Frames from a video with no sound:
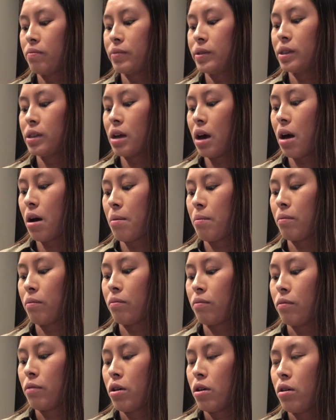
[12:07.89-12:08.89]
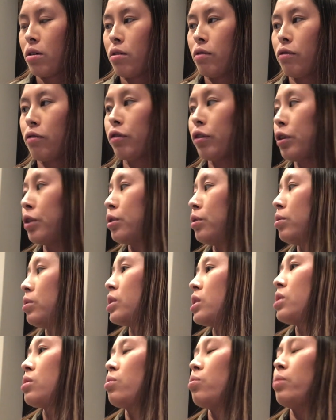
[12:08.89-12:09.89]
some
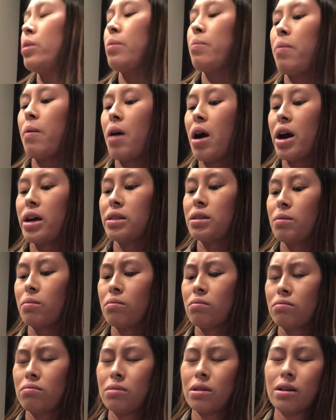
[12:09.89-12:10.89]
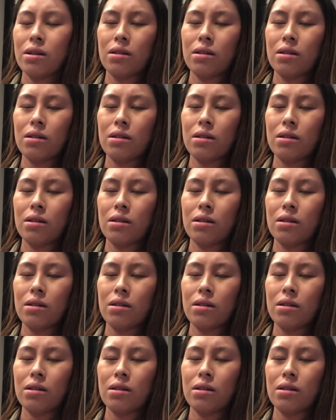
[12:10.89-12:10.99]
fruit, we bought some